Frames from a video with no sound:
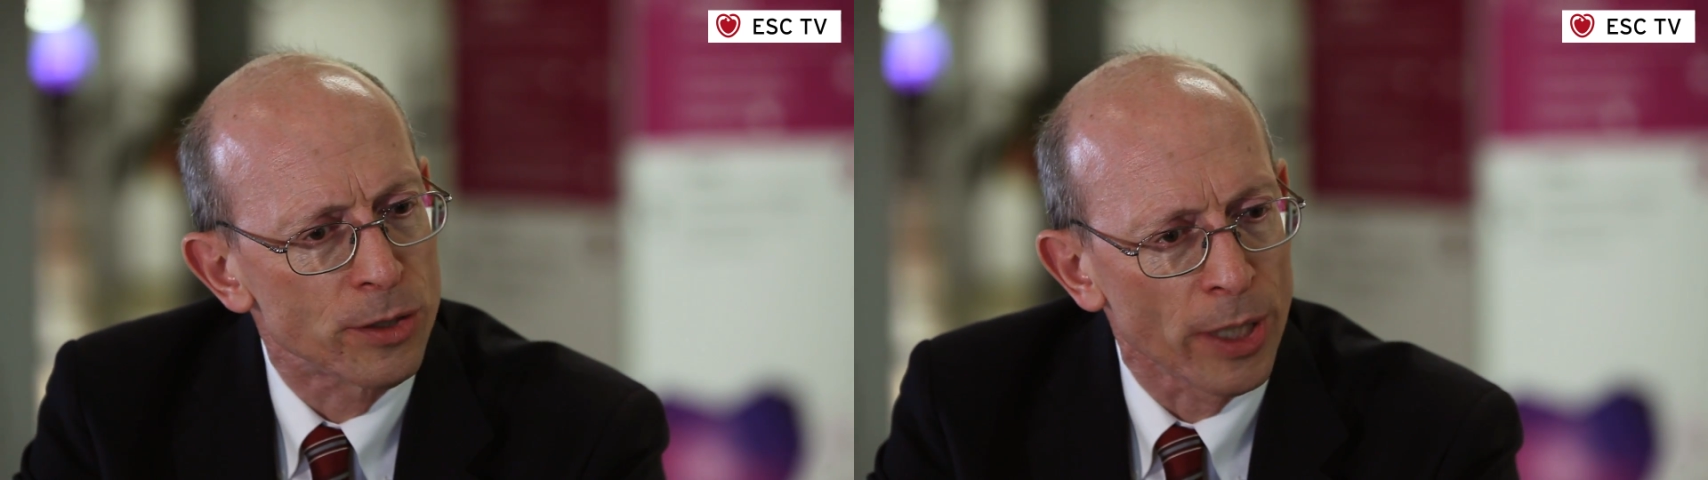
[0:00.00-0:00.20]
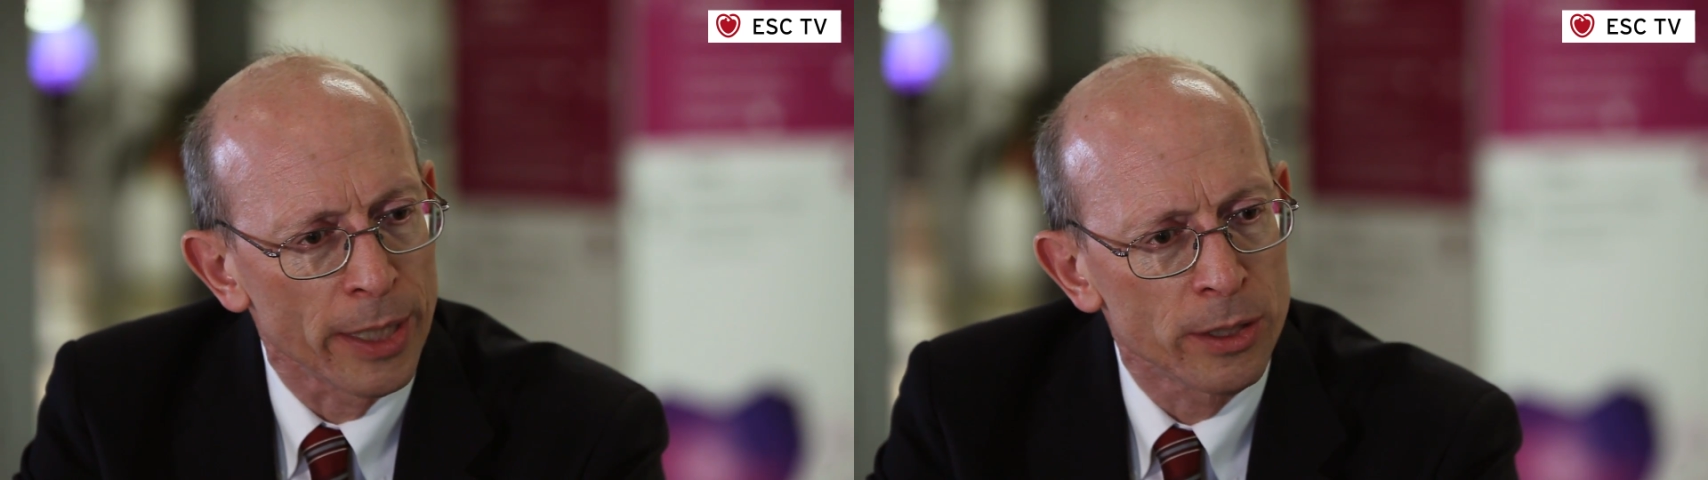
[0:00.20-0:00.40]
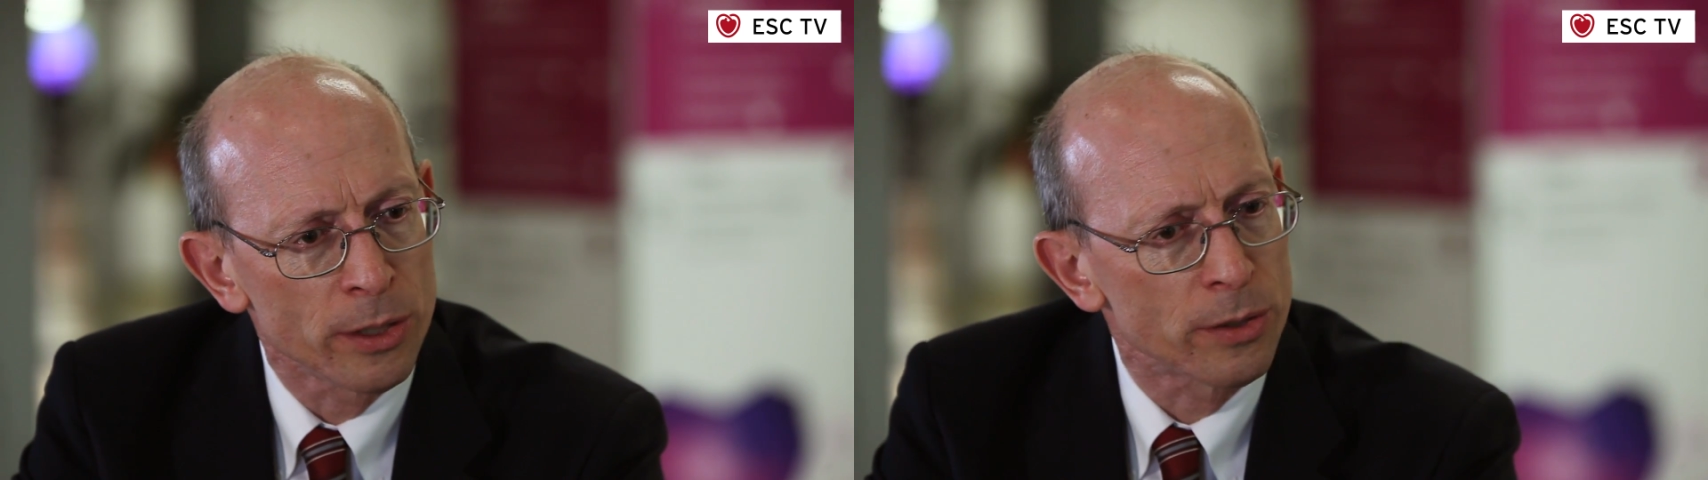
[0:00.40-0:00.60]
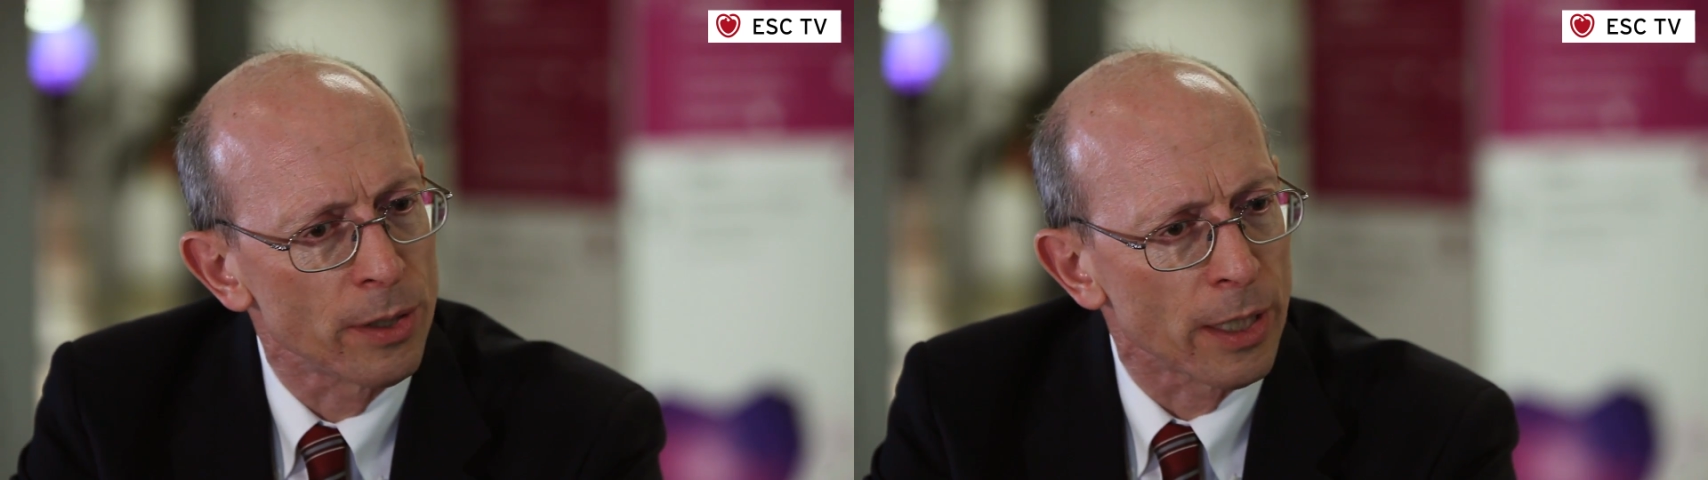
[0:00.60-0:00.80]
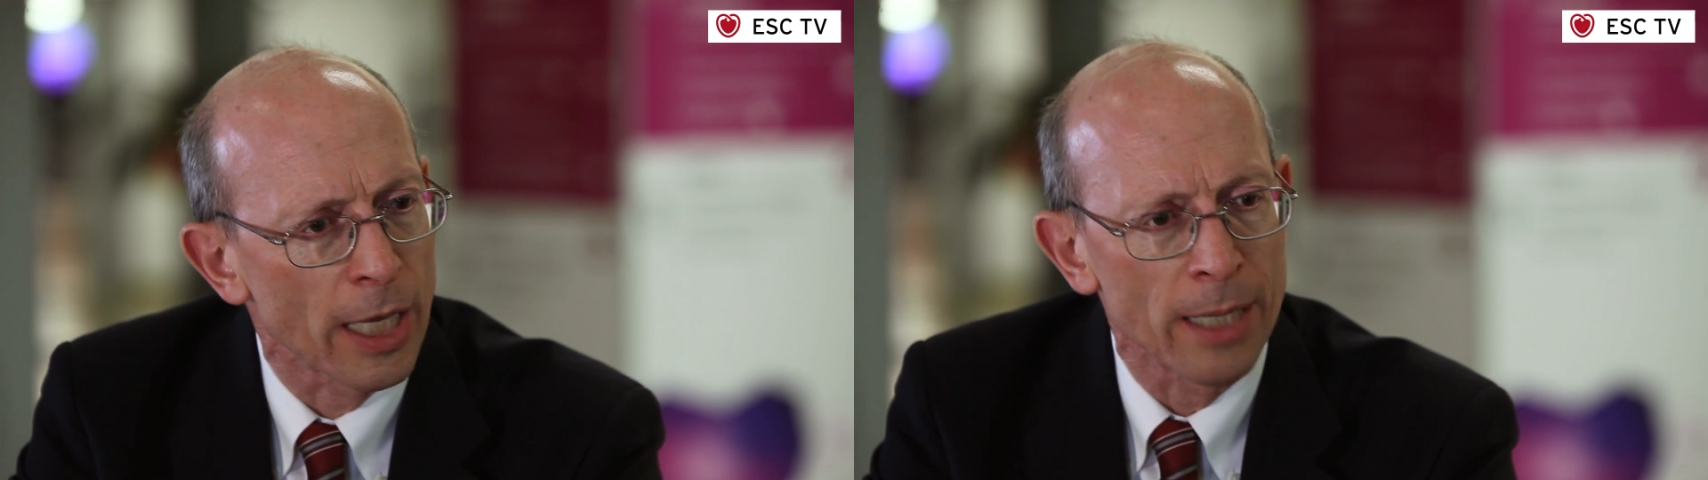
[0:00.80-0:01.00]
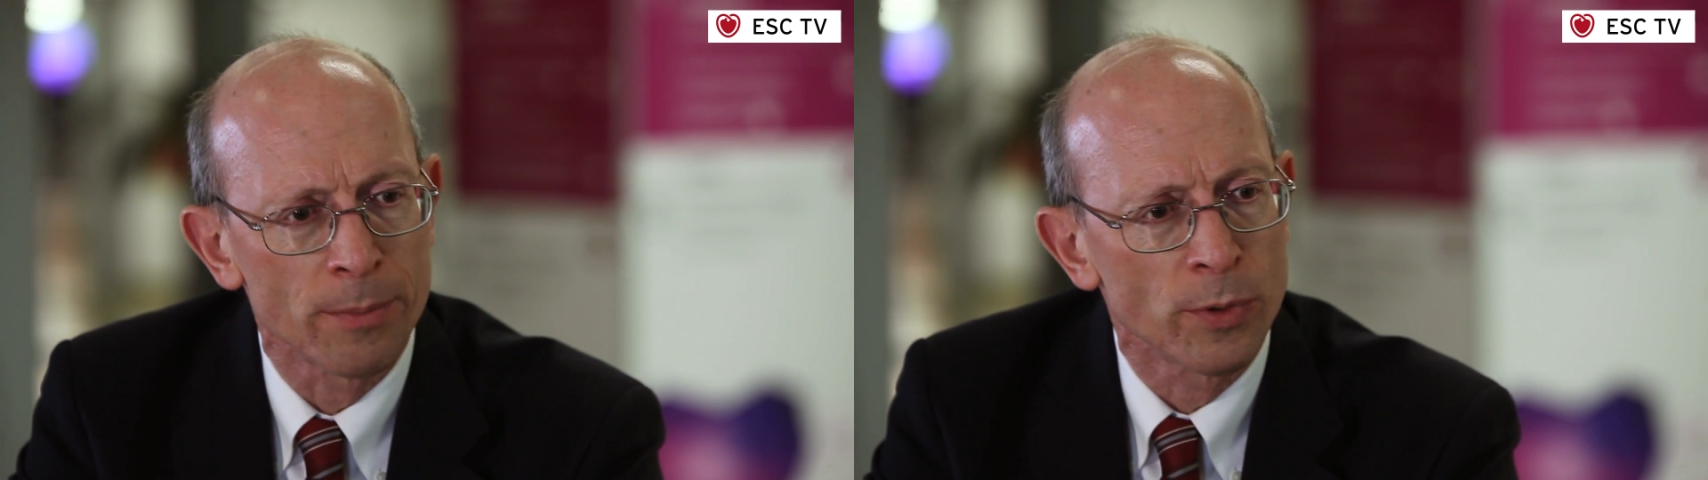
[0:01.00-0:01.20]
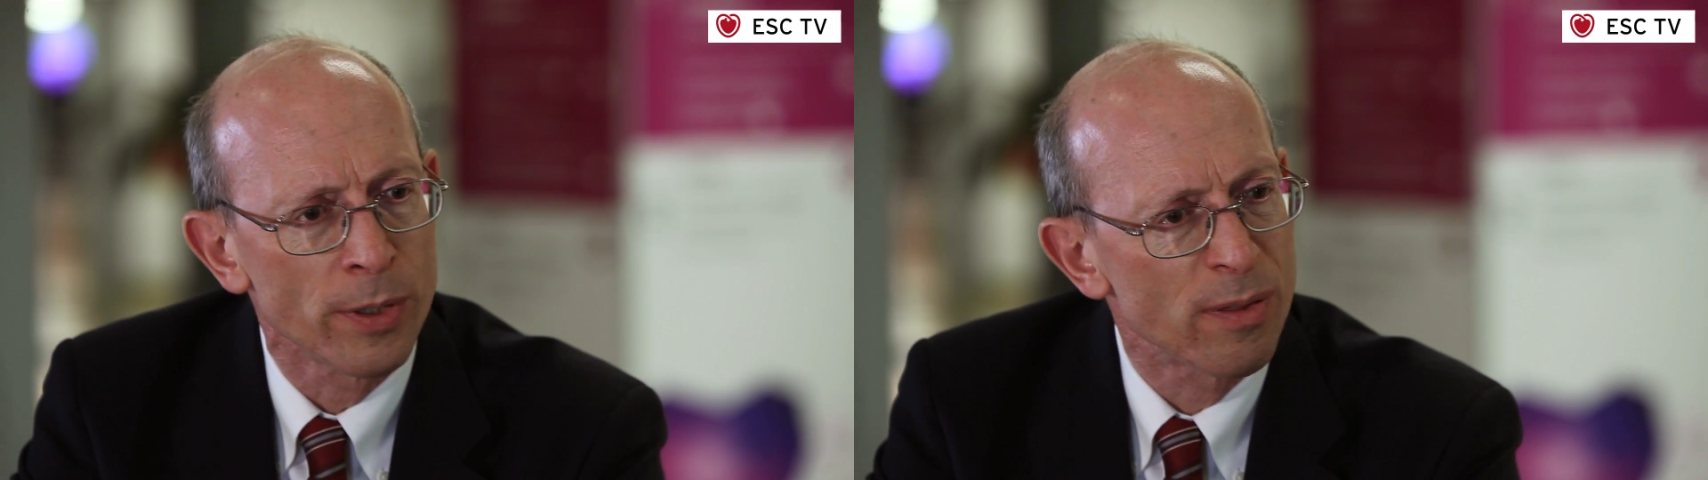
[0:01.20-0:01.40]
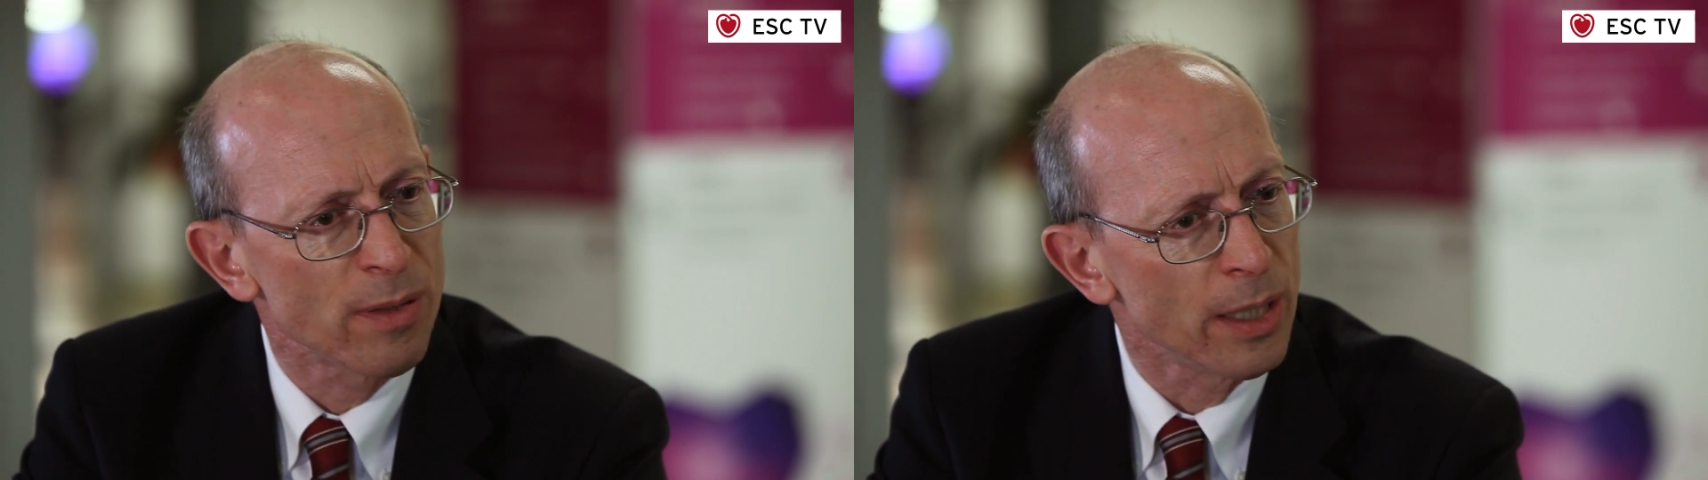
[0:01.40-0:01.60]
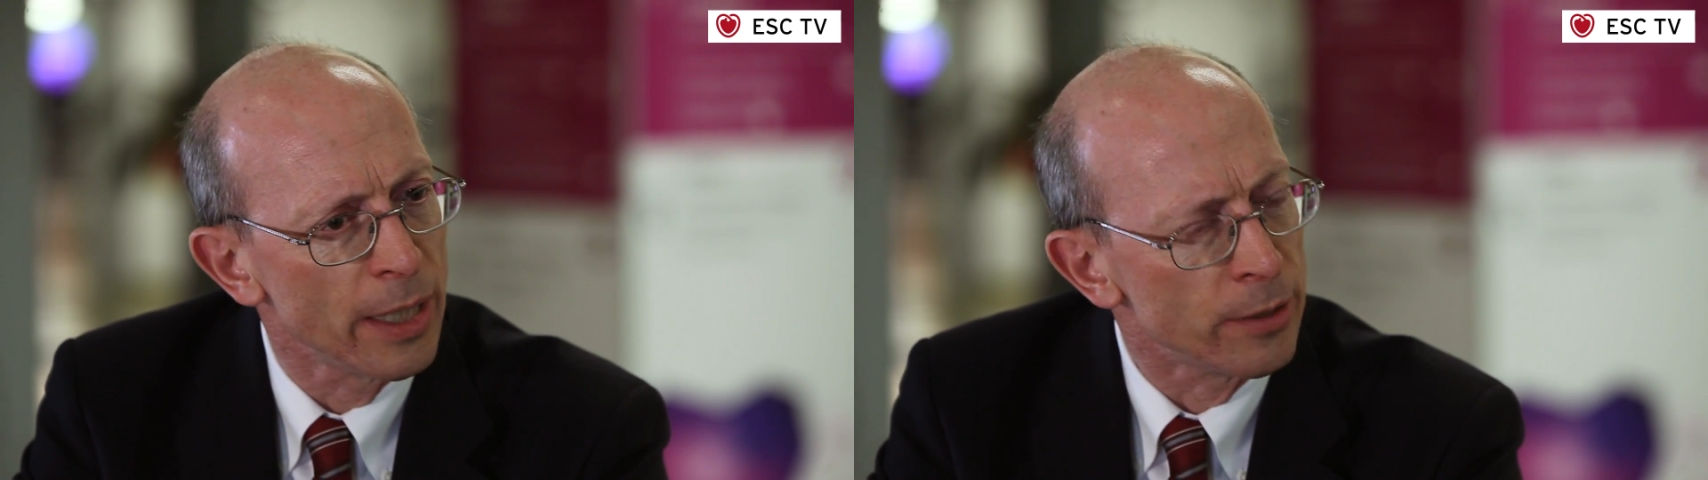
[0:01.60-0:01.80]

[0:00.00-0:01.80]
changes that came with